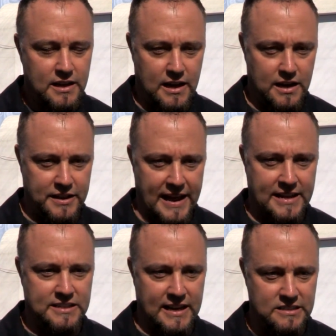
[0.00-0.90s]

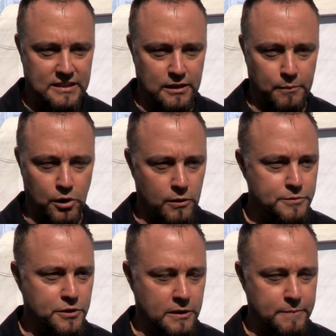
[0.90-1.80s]
adds a nice little blurb
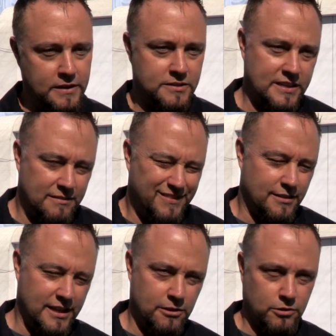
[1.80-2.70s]
to it because they
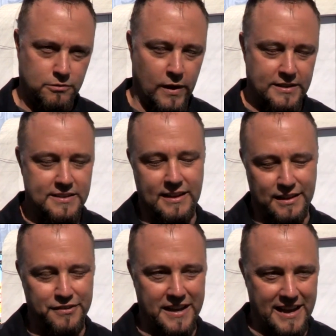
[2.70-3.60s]
don't quite sound
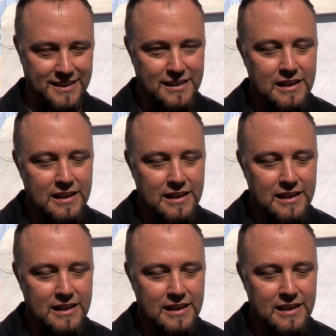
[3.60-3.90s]
like a V8.